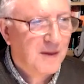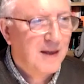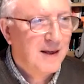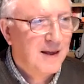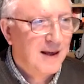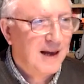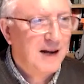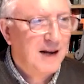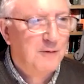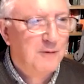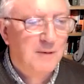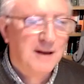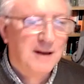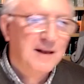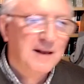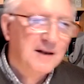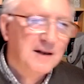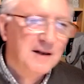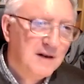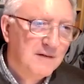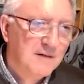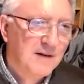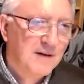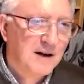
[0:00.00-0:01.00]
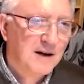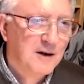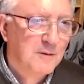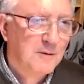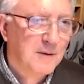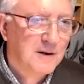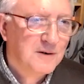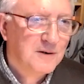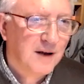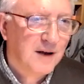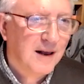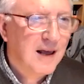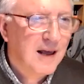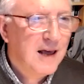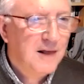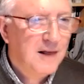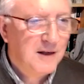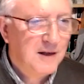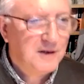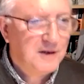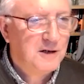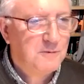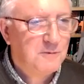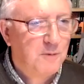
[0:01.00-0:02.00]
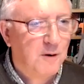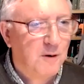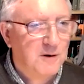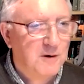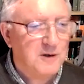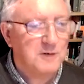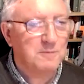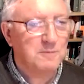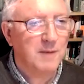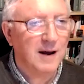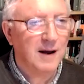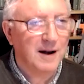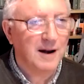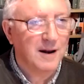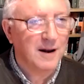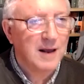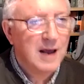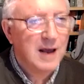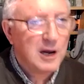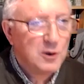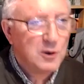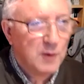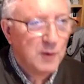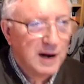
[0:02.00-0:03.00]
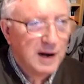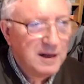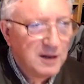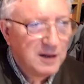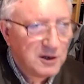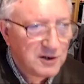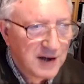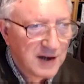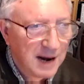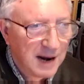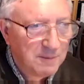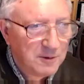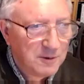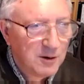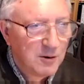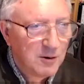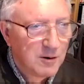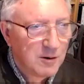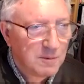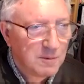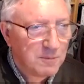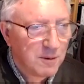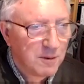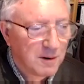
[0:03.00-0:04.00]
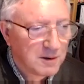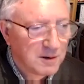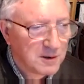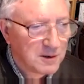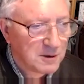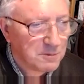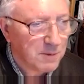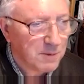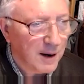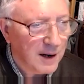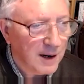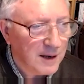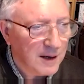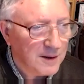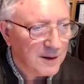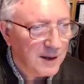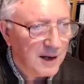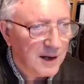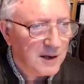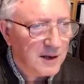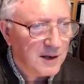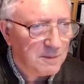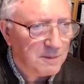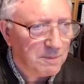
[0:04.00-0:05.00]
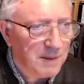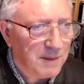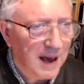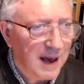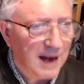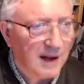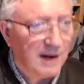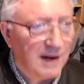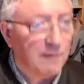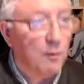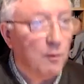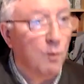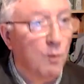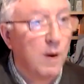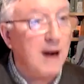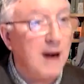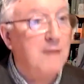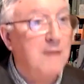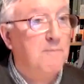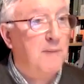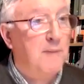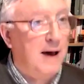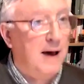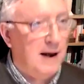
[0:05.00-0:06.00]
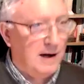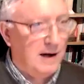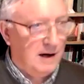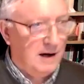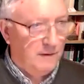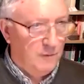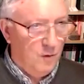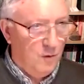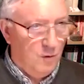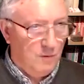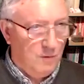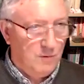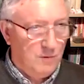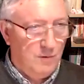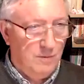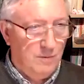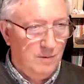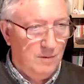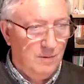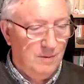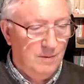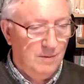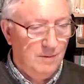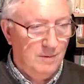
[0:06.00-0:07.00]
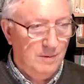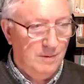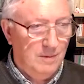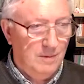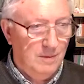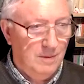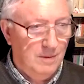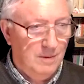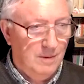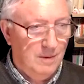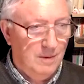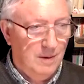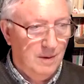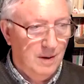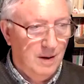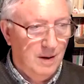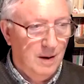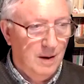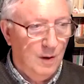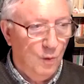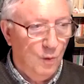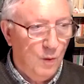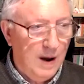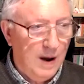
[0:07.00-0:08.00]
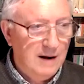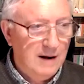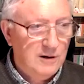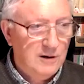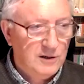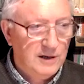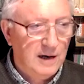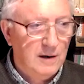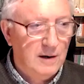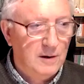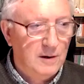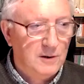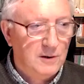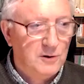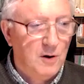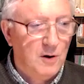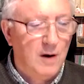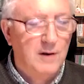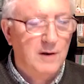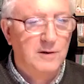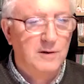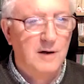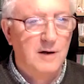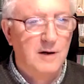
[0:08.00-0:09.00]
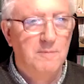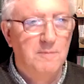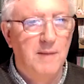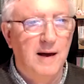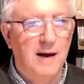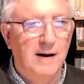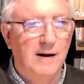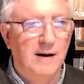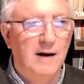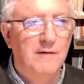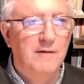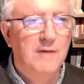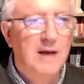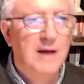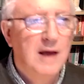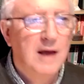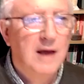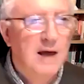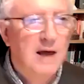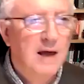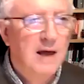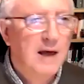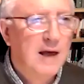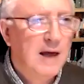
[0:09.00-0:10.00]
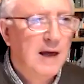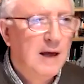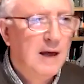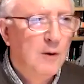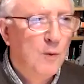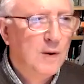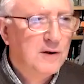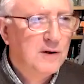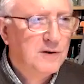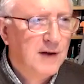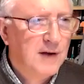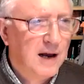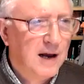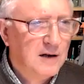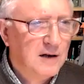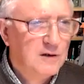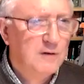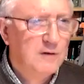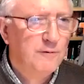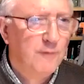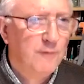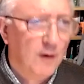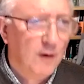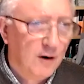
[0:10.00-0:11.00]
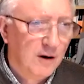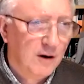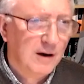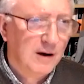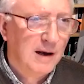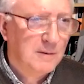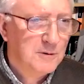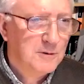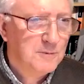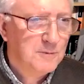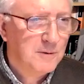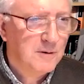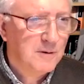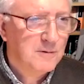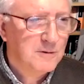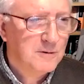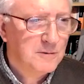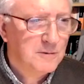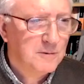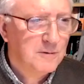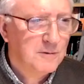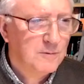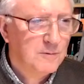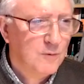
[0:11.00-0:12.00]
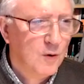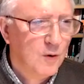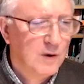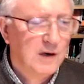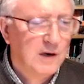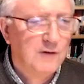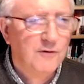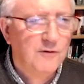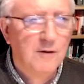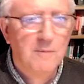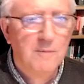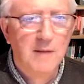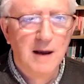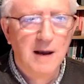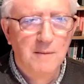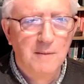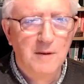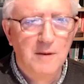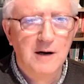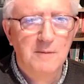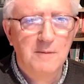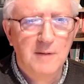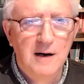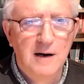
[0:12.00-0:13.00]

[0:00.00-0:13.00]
Anyway, let's leave that to one side. This is Pontius Pilate. So in the chapter on Pontius Pilate, there is a paragraph, one paragraph, note, one single solitary paragraph, which says the following. I'm quoting from memory, but I